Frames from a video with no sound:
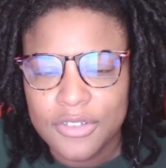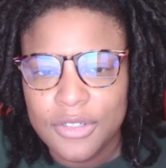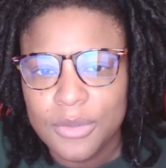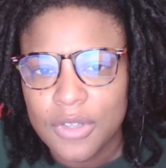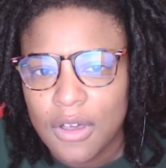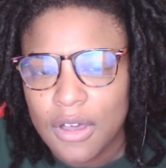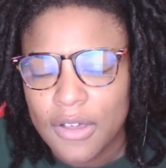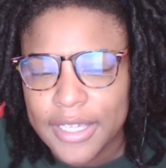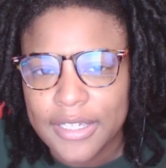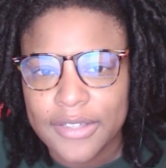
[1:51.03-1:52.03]
Utah
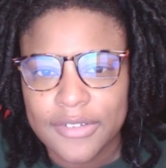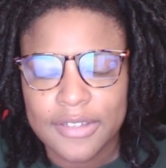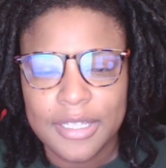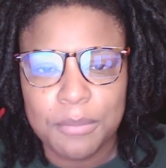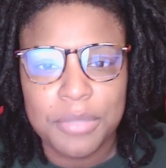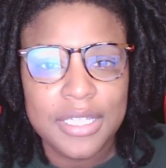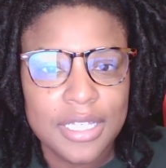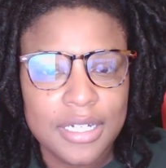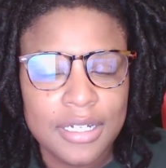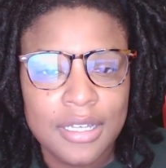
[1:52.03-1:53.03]
is the
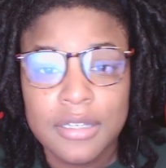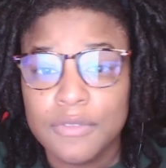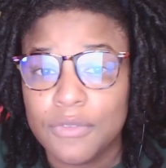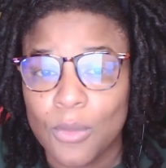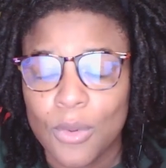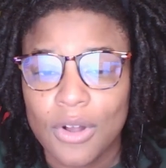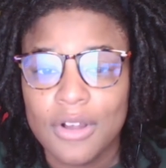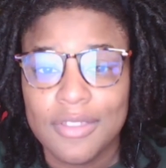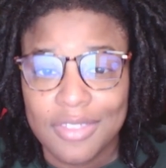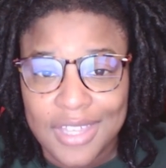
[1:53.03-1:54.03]
beacon for
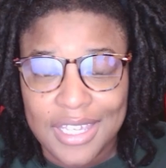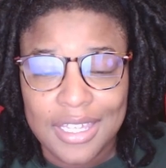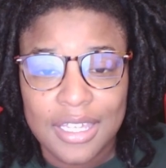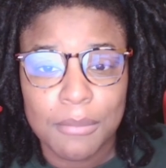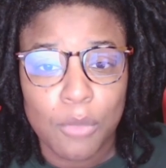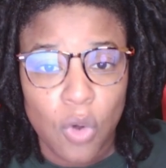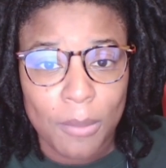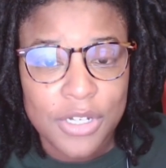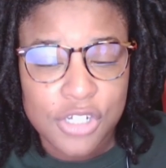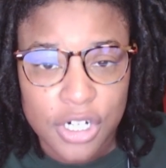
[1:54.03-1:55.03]
the
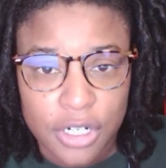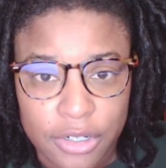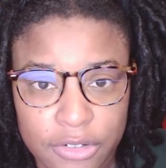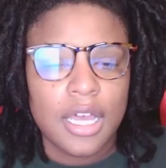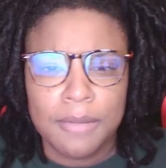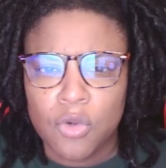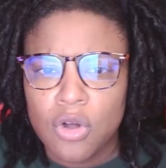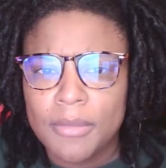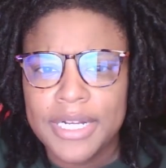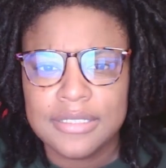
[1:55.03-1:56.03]
Mormon church. And
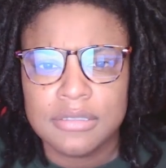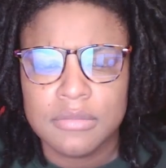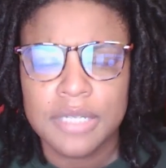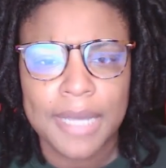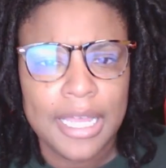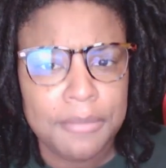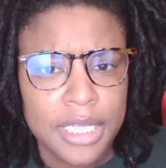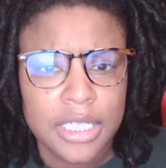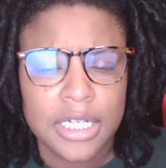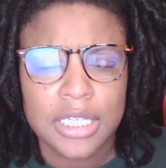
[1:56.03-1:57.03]
Mormonism, in my
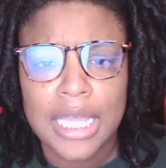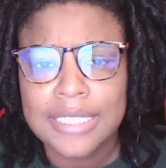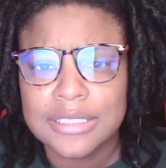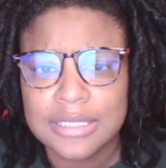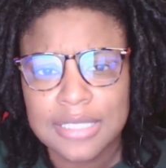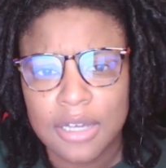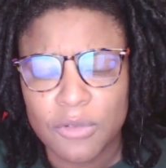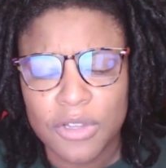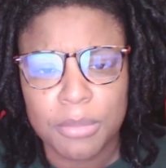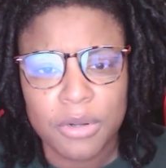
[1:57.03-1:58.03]
opinion, aligns itself
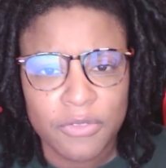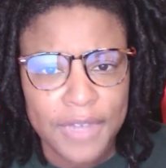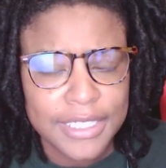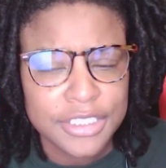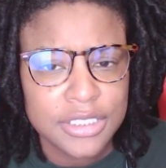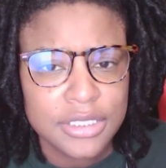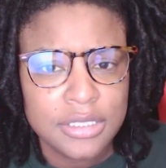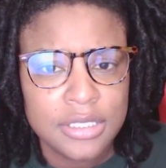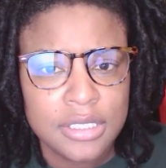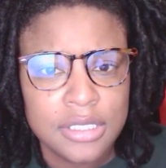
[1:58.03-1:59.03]
with perfection
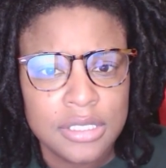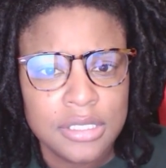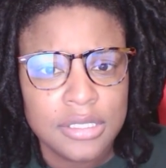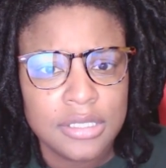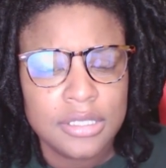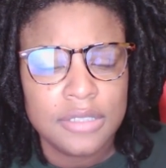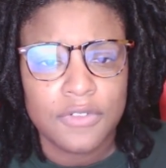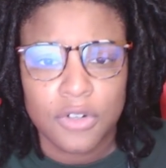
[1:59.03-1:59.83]
for